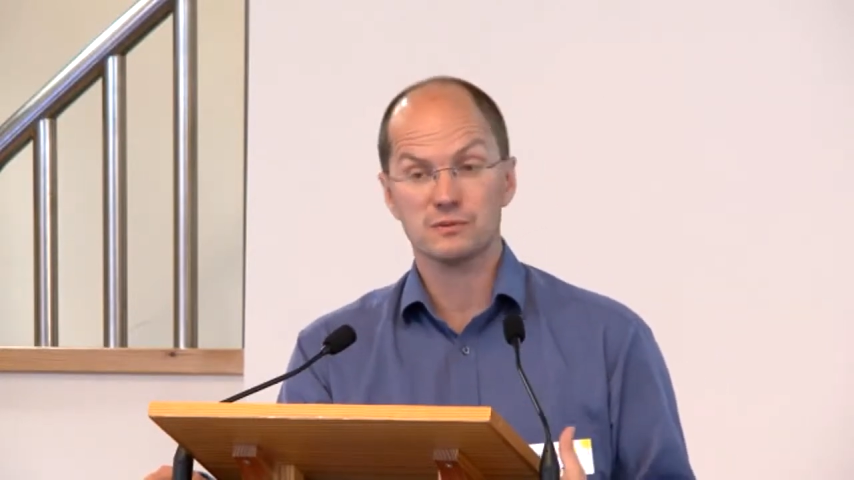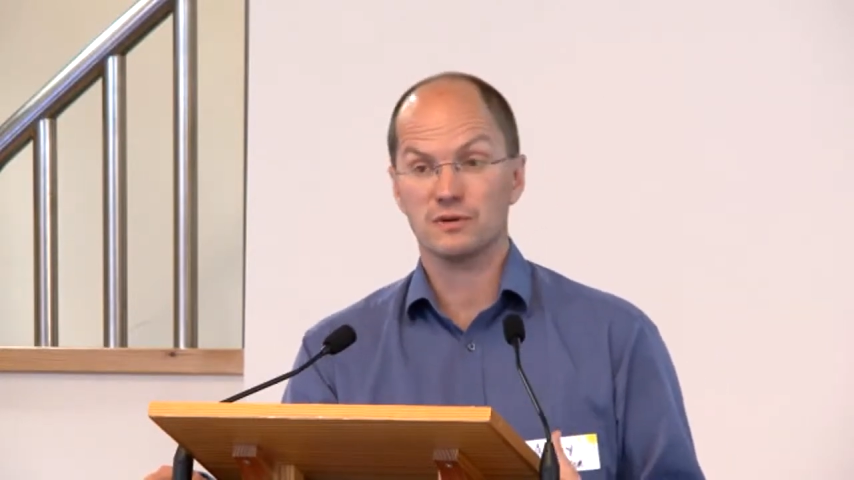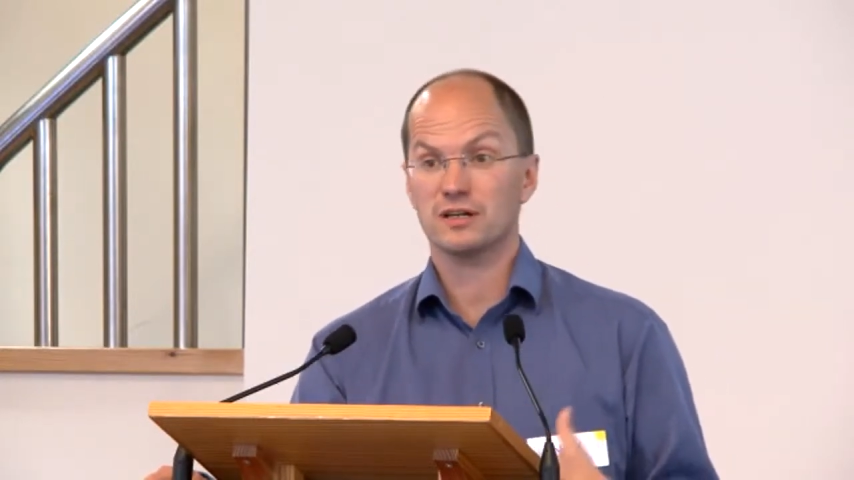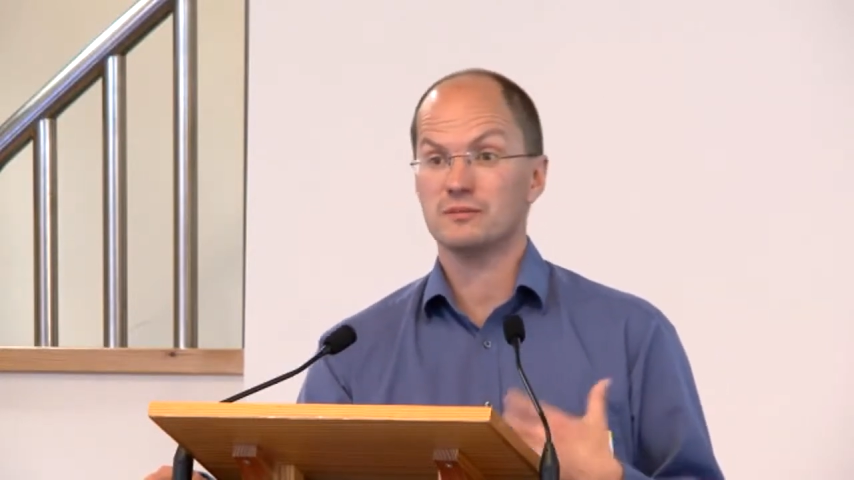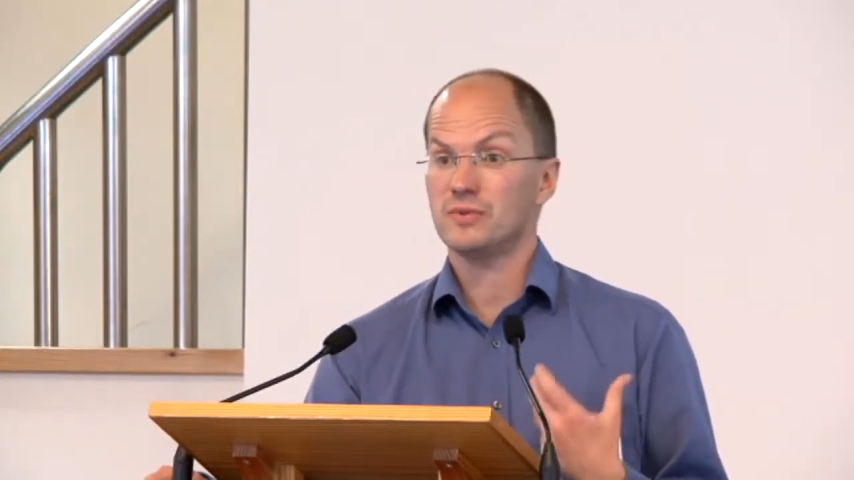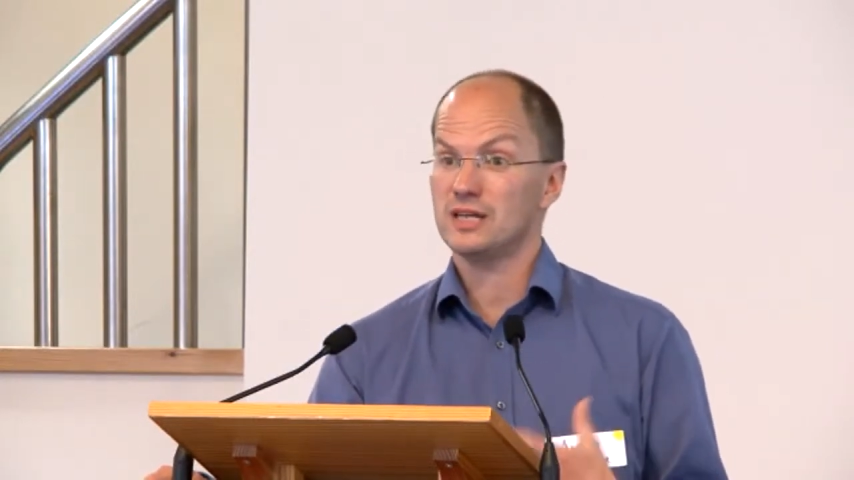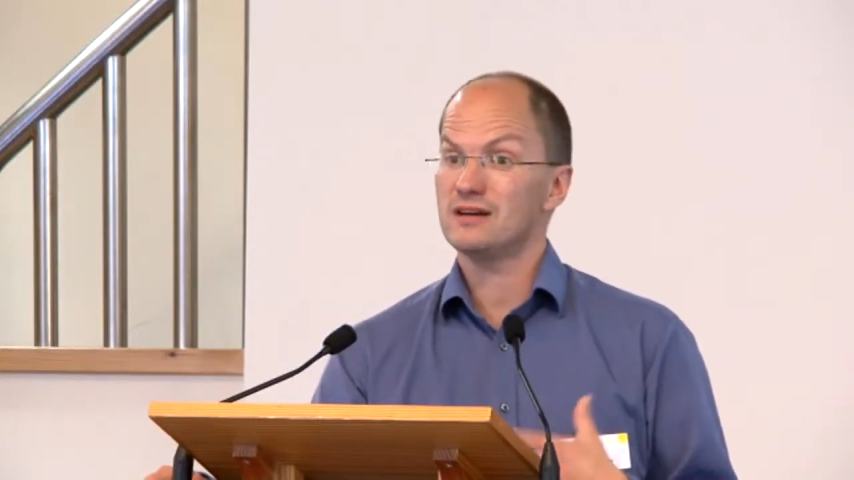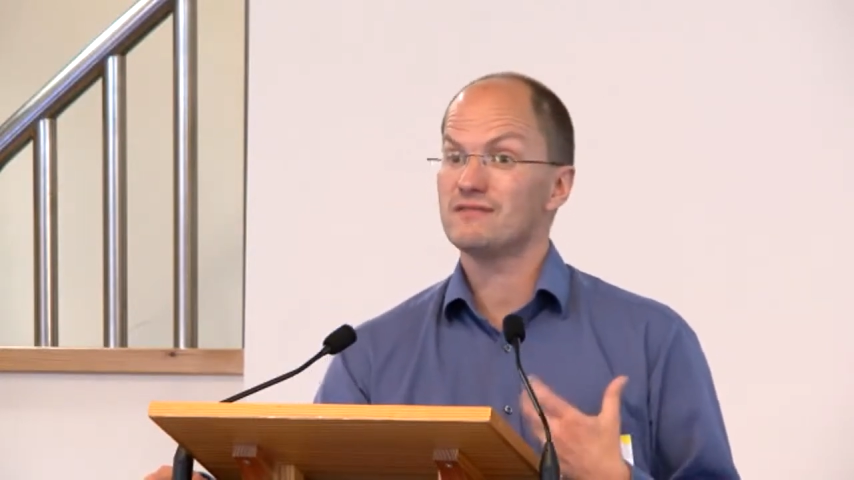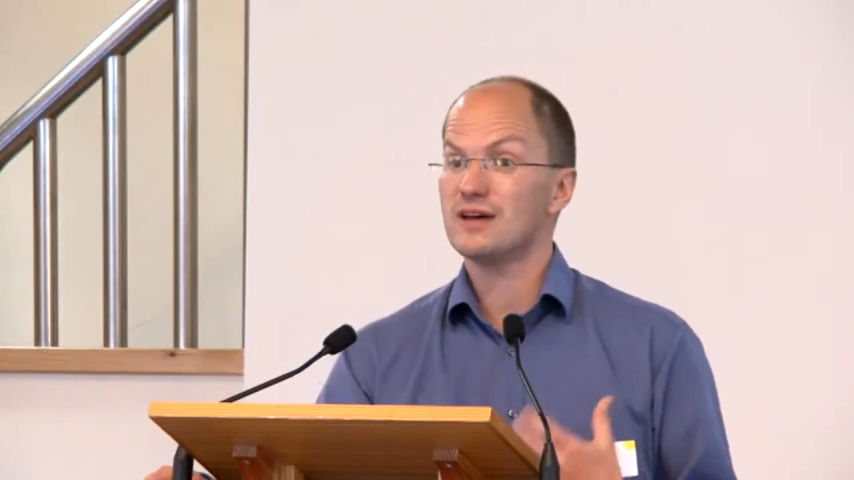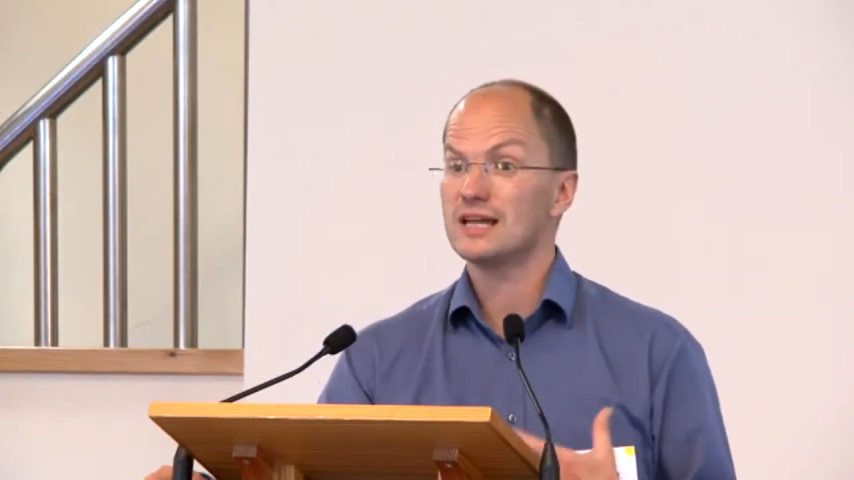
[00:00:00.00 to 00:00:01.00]
where I can be
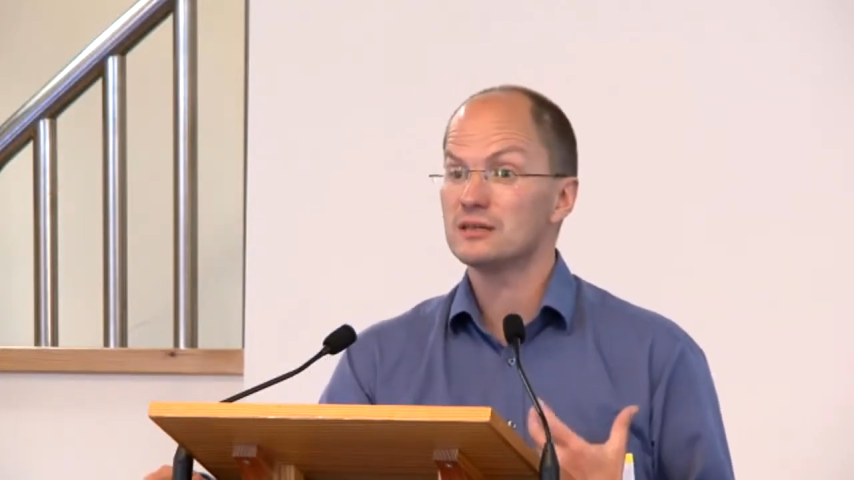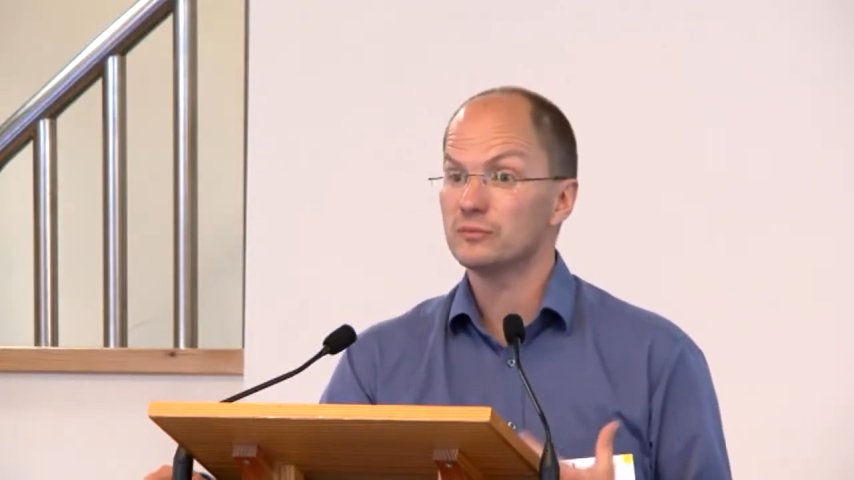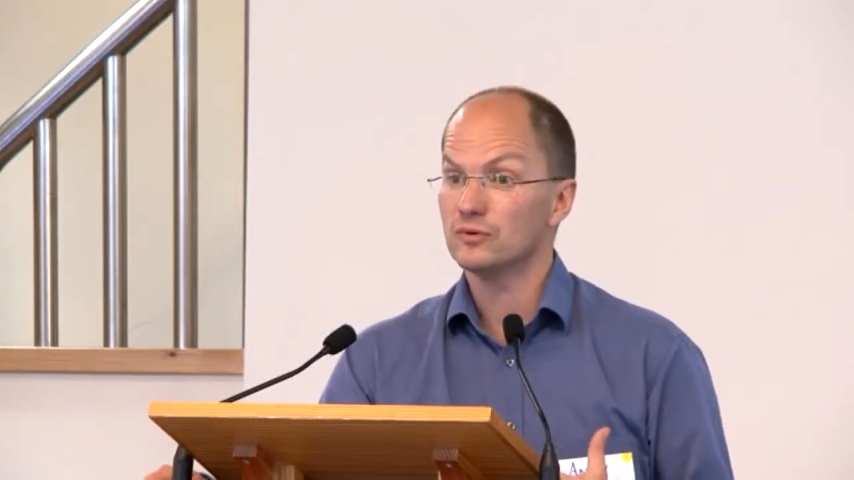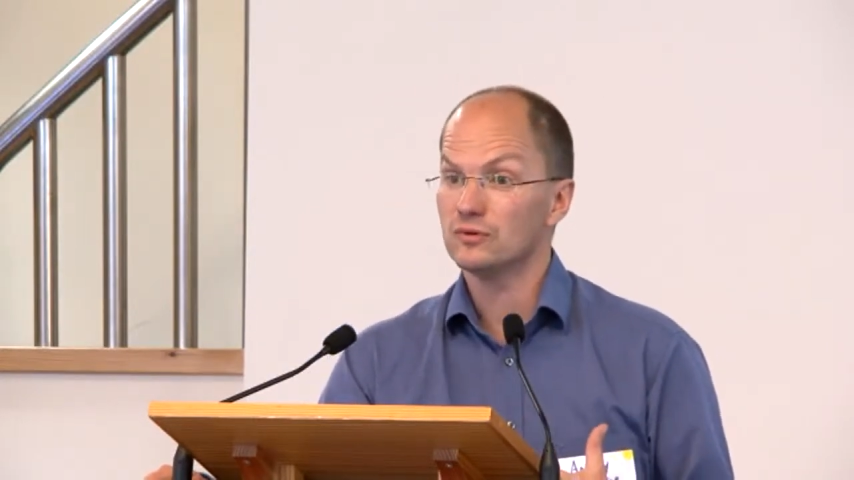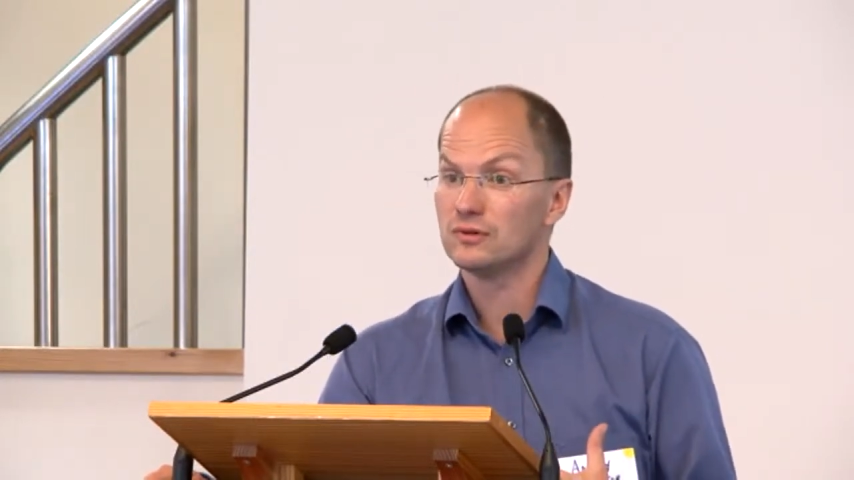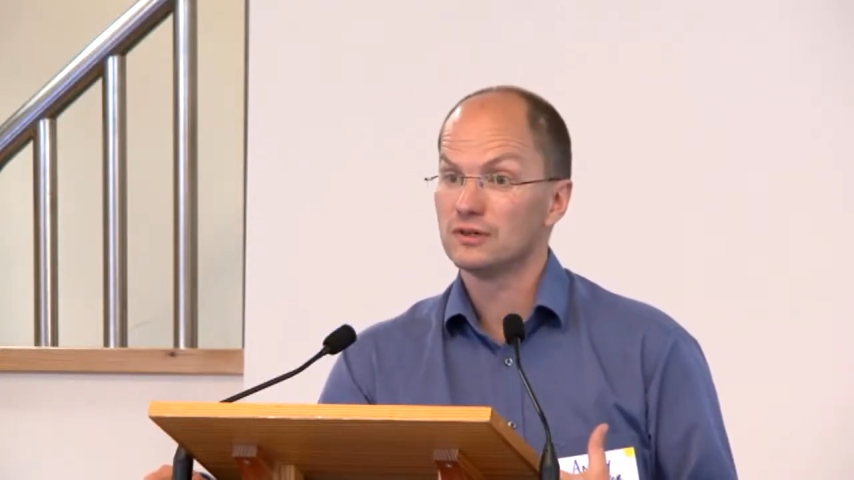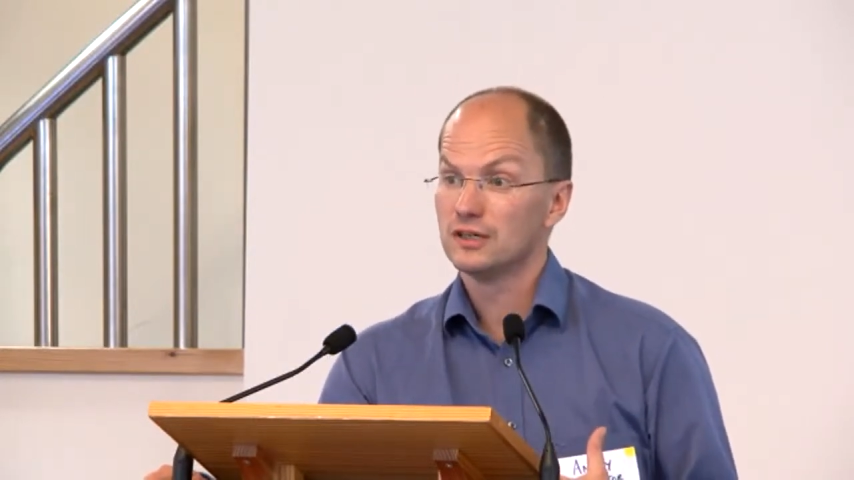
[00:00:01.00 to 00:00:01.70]
available